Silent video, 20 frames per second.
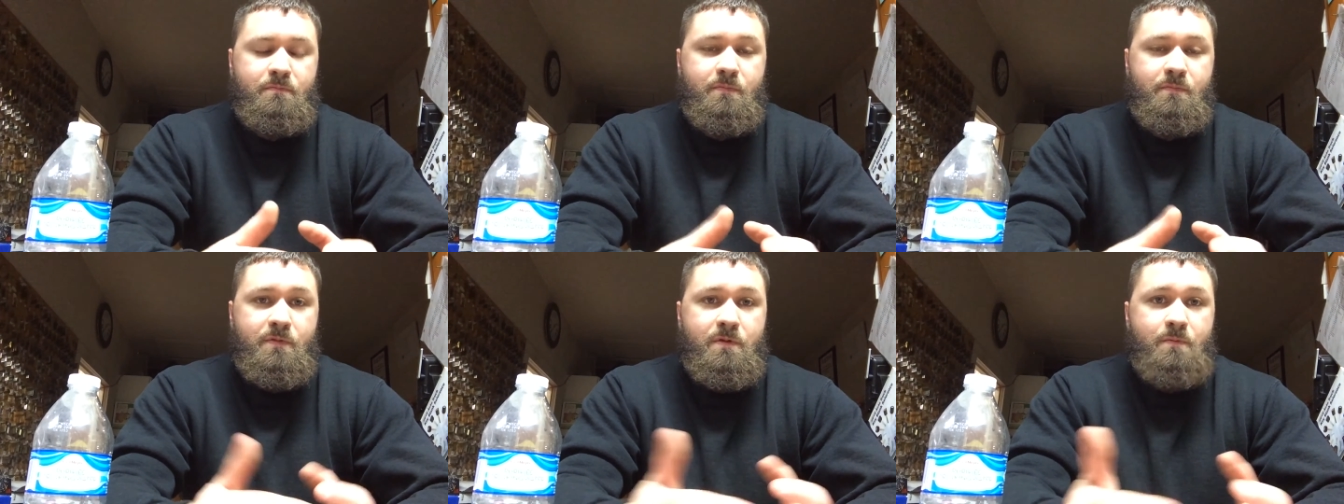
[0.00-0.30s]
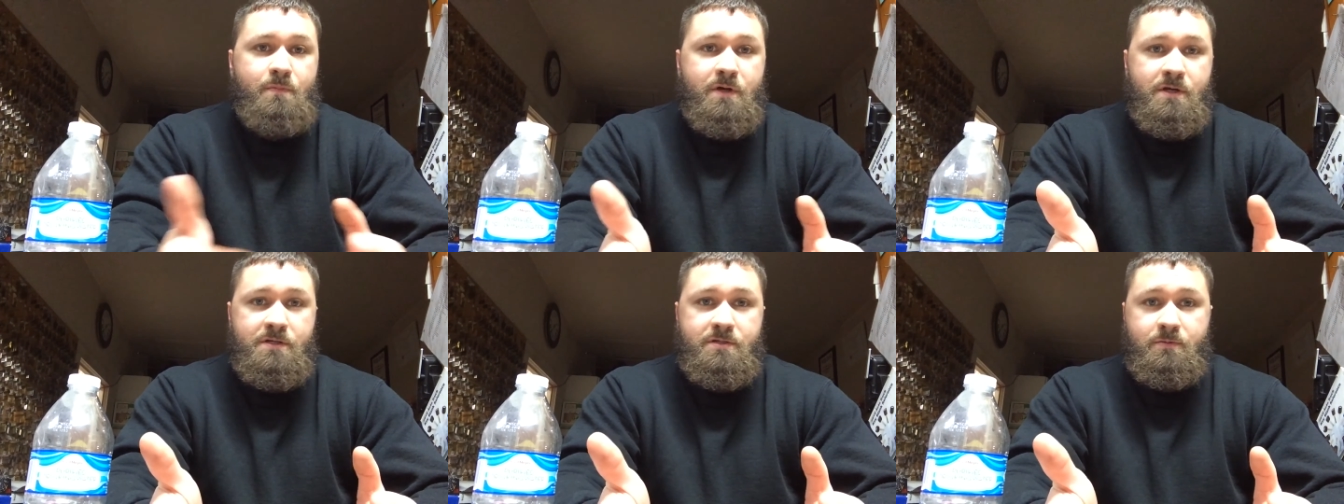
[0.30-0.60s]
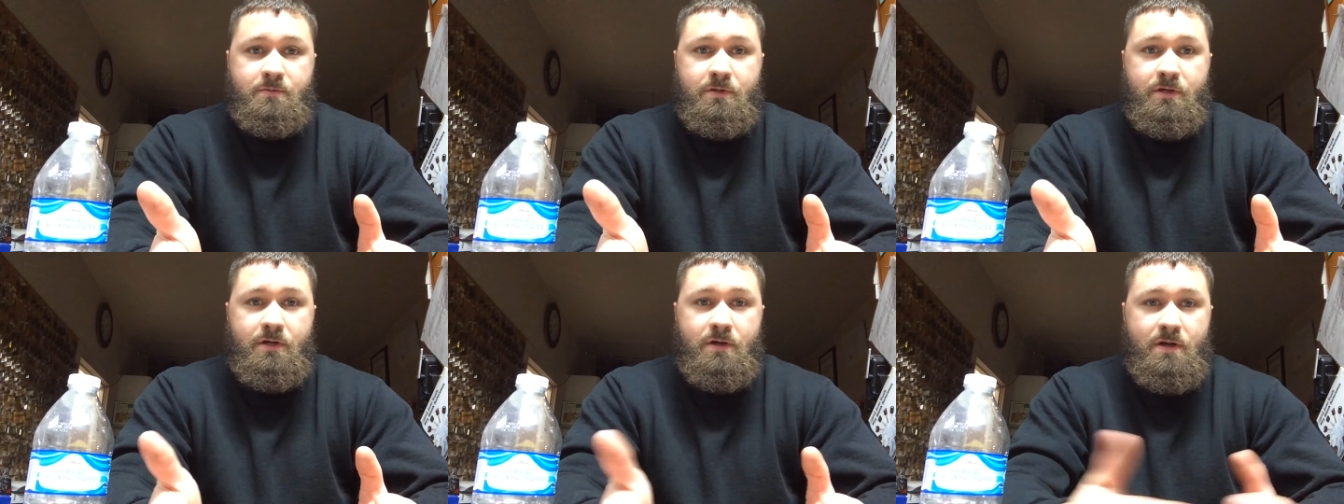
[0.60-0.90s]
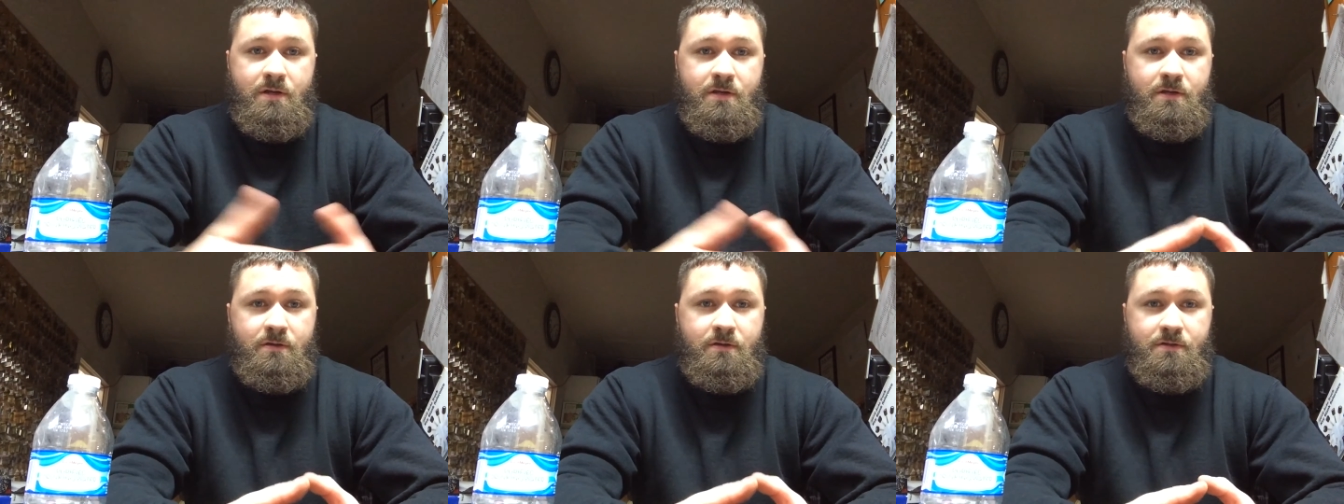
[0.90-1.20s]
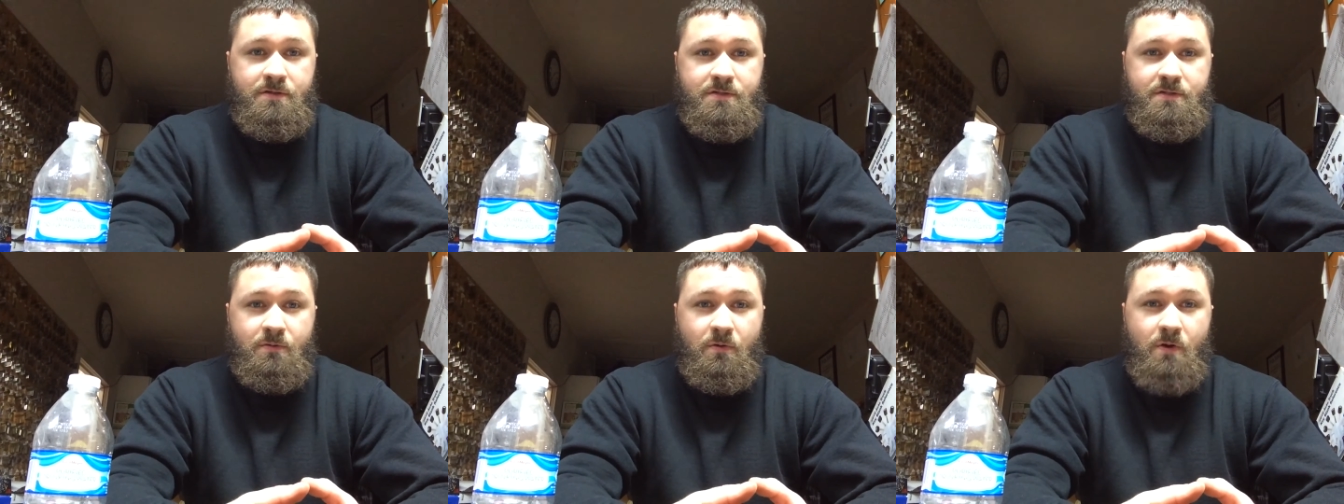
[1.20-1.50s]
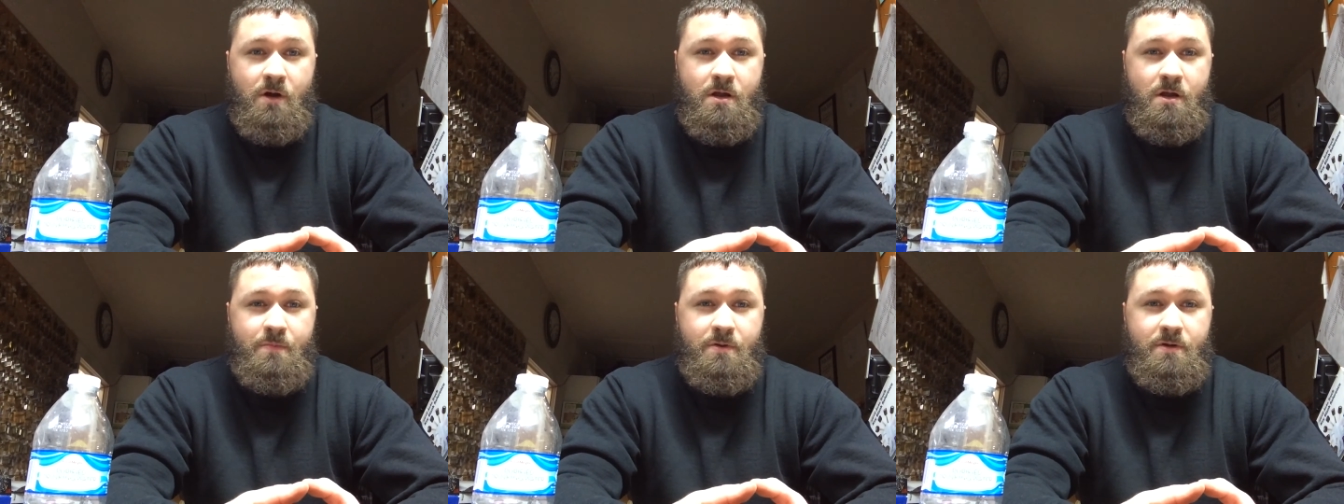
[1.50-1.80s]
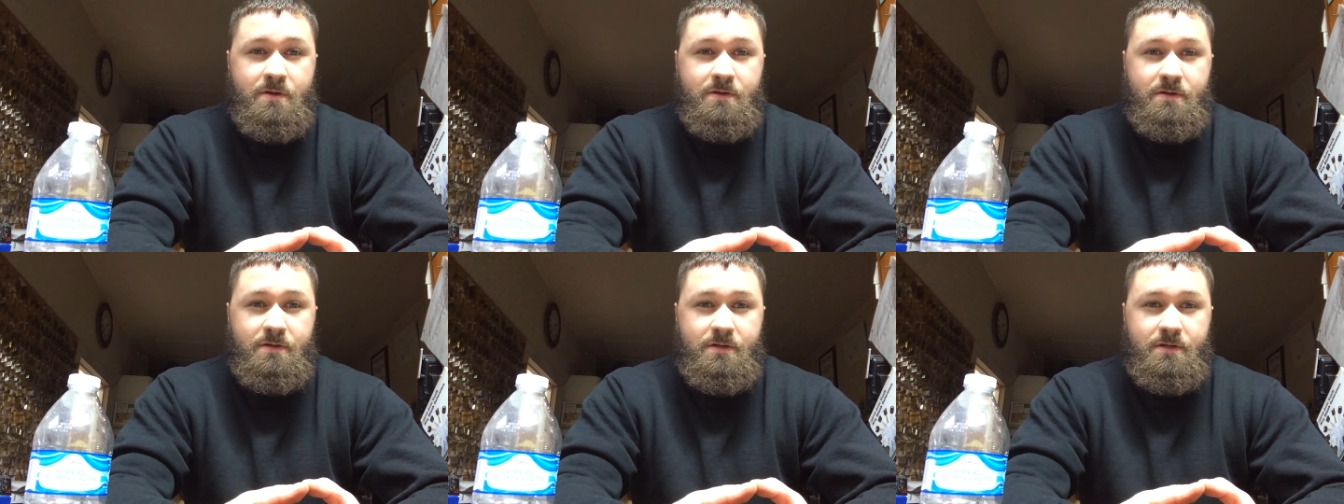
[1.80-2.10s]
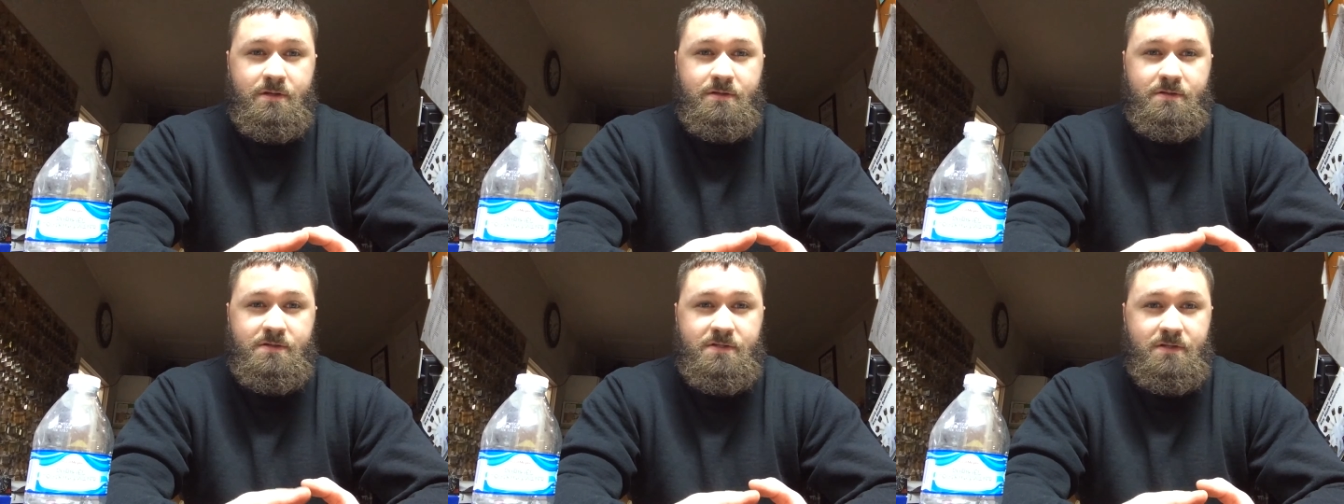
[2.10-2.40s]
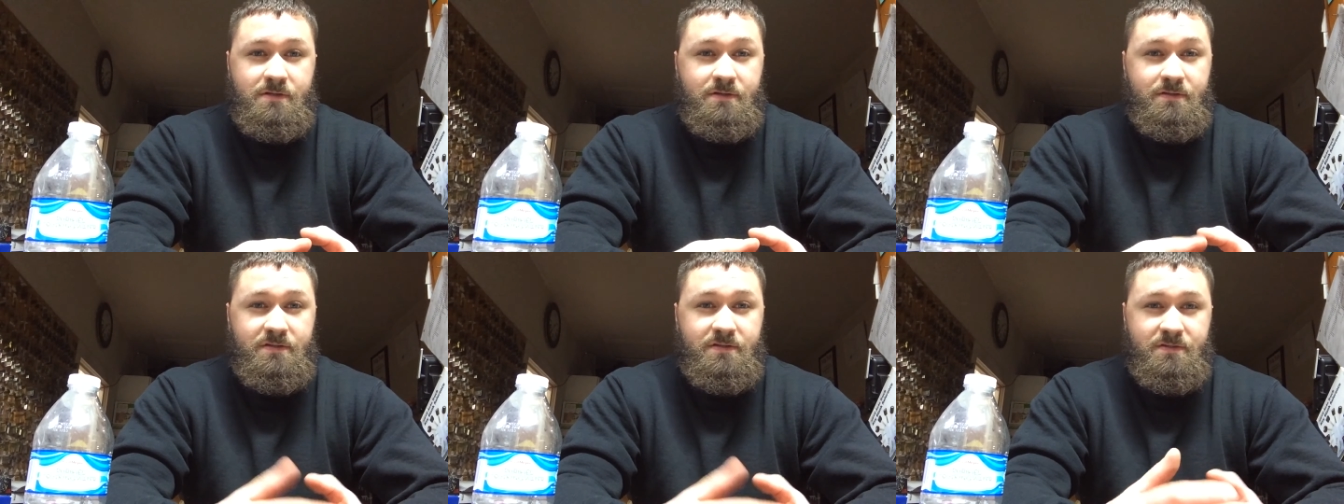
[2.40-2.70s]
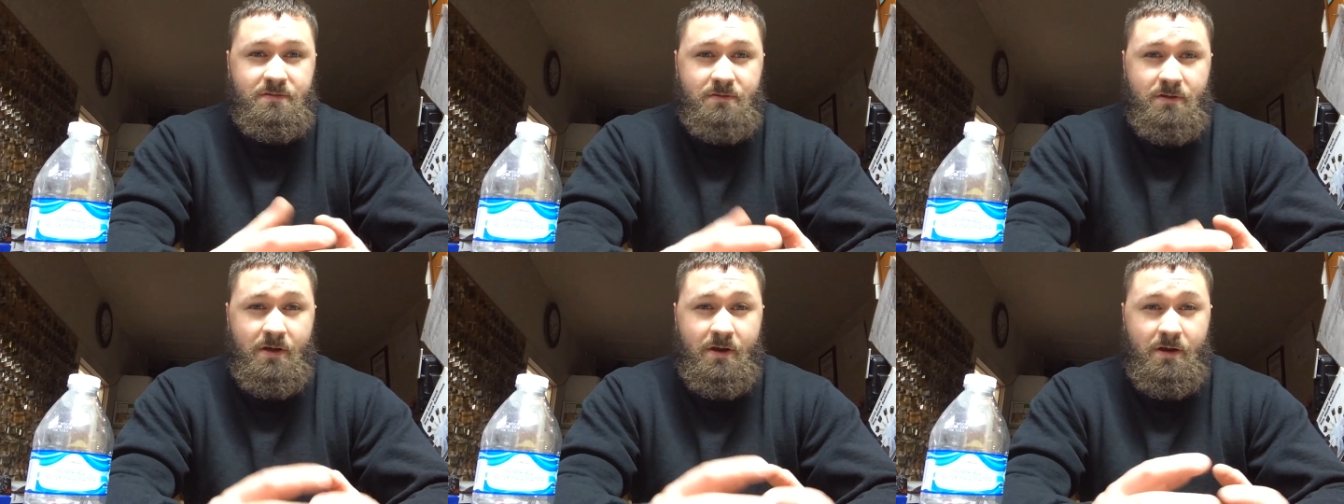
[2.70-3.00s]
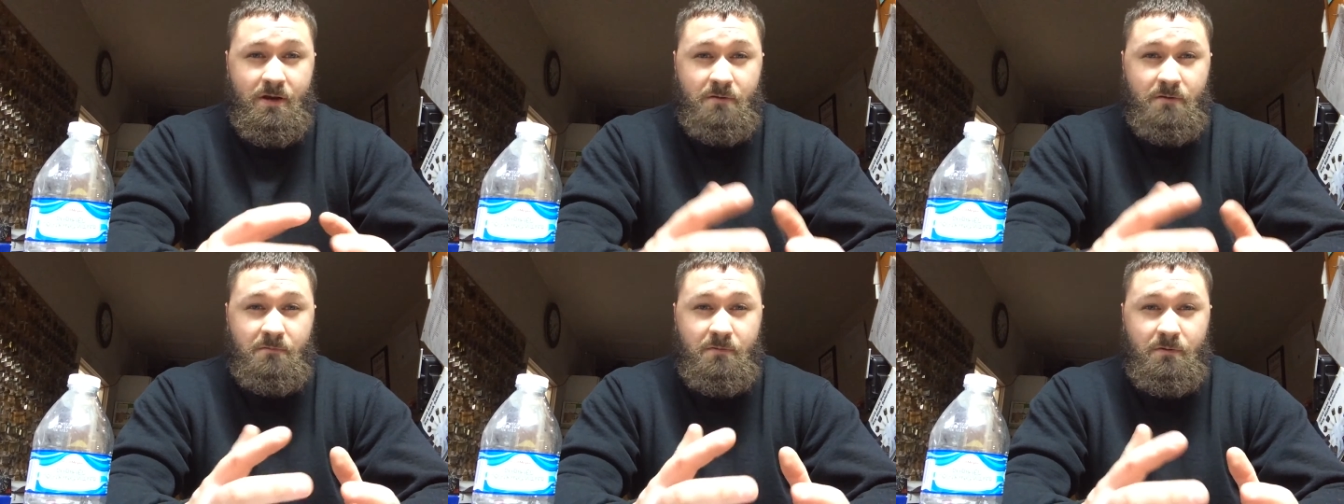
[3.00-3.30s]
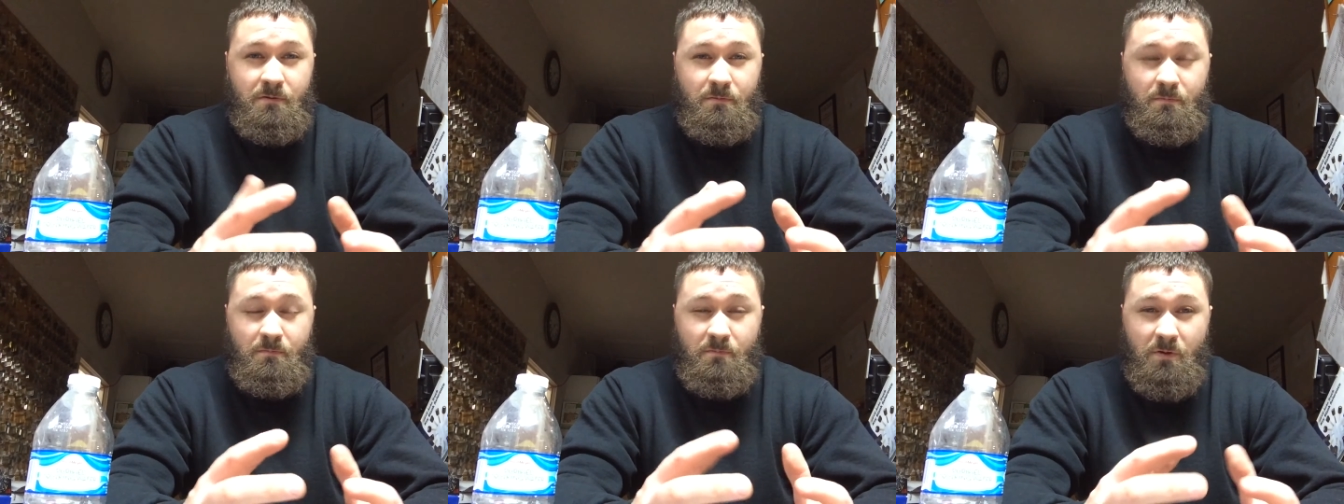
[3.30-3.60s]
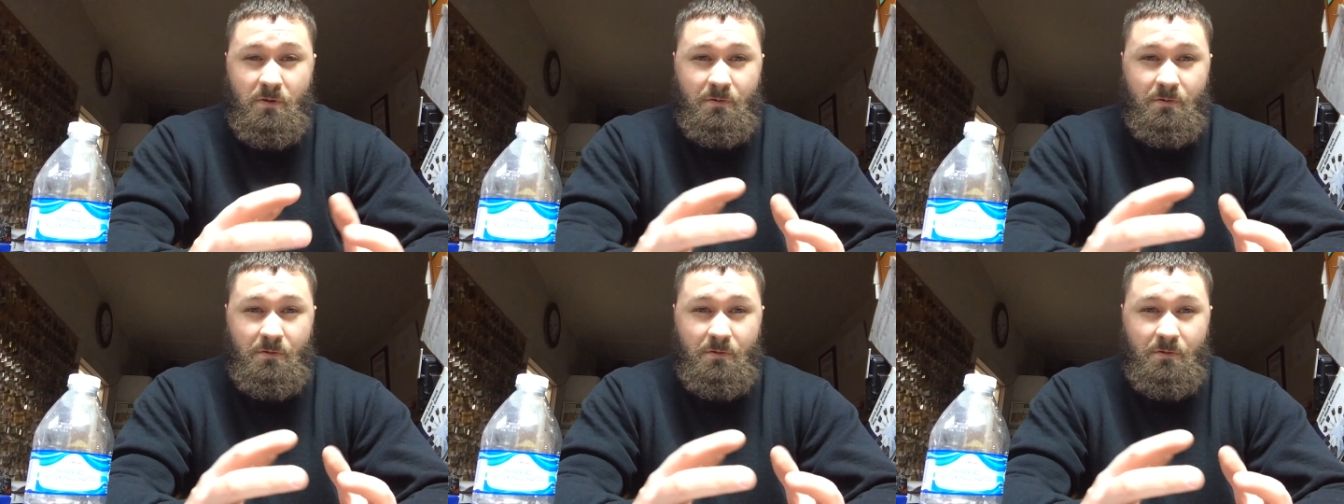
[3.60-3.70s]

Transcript: the best way I can describe it is it's kind of an,